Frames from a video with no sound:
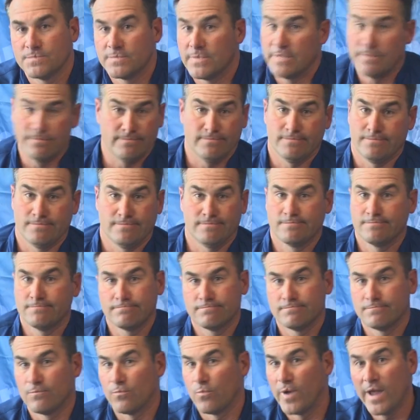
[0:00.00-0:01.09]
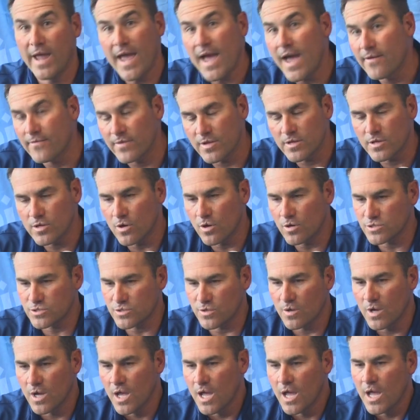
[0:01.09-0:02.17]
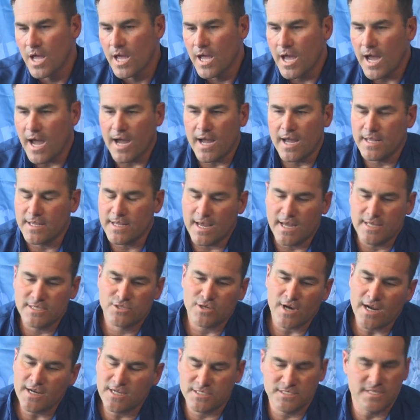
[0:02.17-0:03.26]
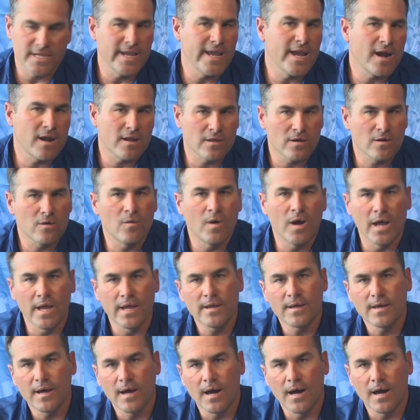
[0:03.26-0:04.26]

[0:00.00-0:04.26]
And we haven't, so I tried to stay out of their way.